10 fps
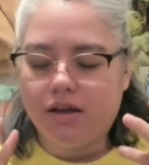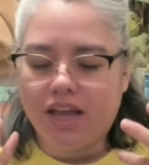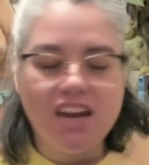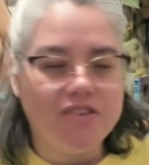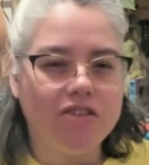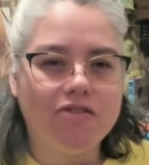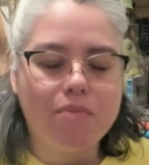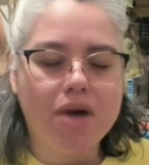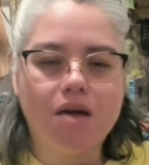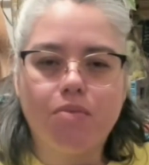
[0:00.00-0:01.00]
any new
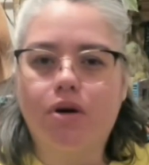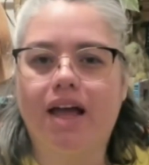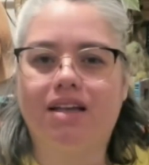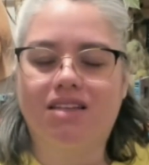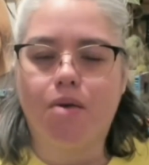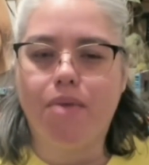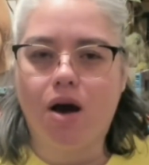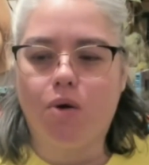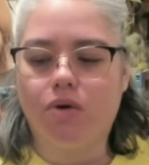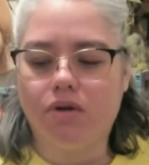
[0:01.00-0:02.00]
vampire book has come
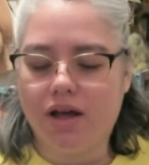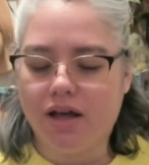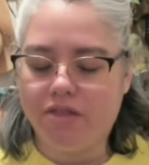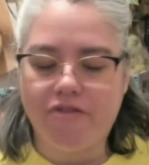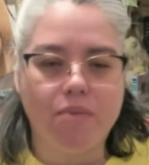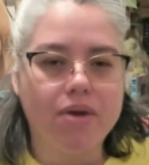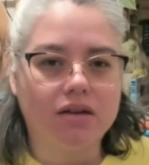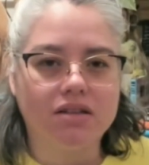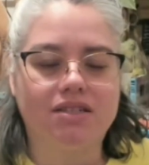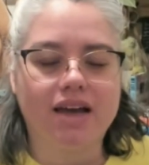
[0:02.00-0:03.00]
out. The
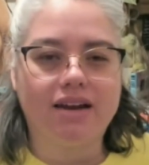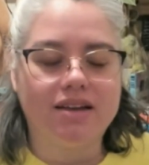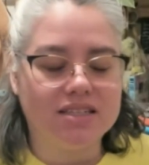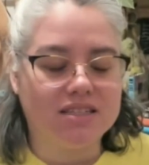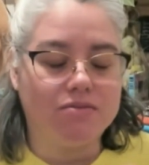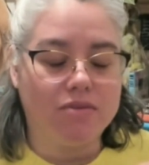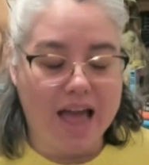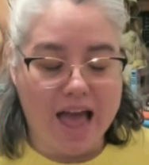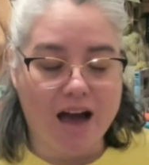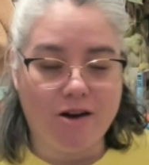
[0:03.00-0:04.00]
Vampire Lestat is
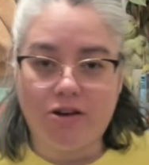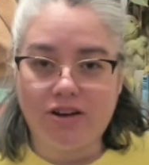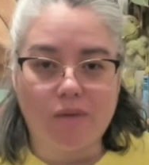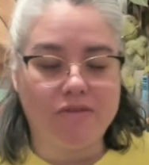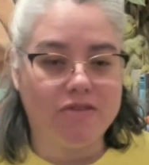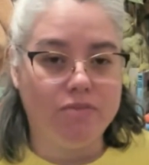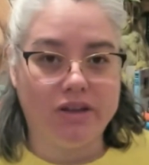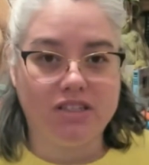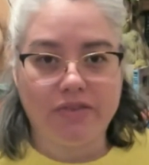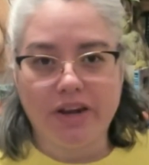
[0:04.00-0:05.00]
out on top of the
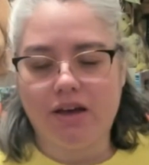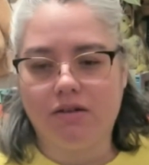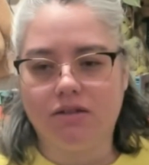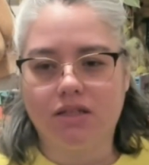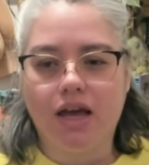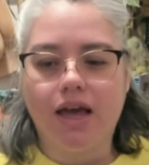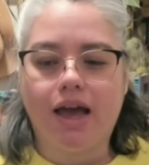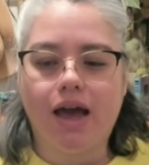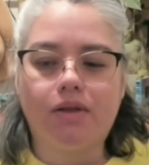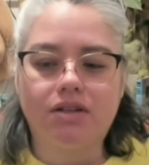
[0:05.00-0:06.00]
music videos,
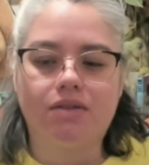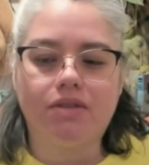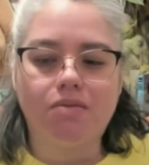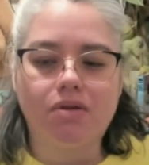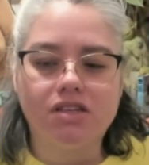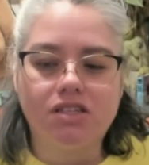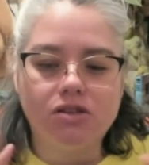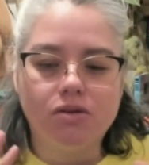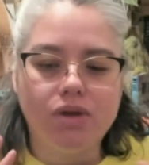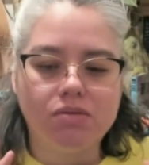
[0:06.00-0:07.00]
and there's something about these
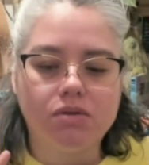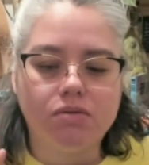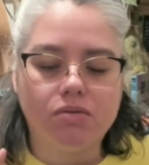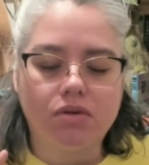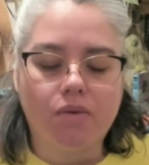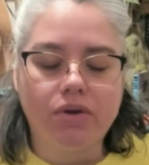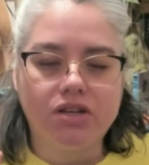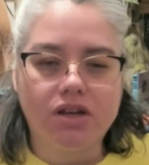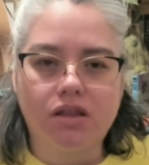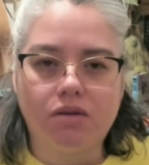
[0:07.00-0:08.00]
two people coming
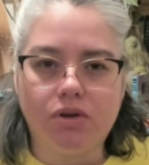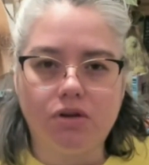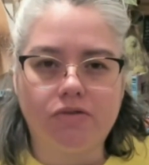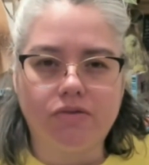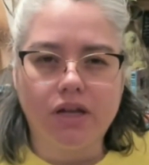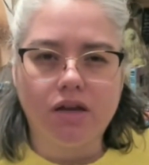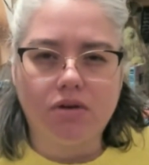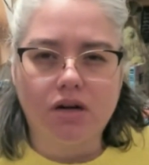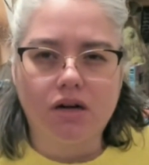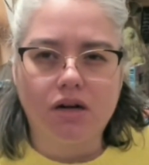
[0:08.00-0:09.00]
together beautifully
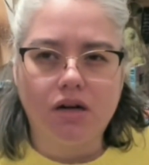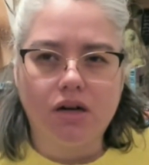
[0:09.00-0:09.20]
where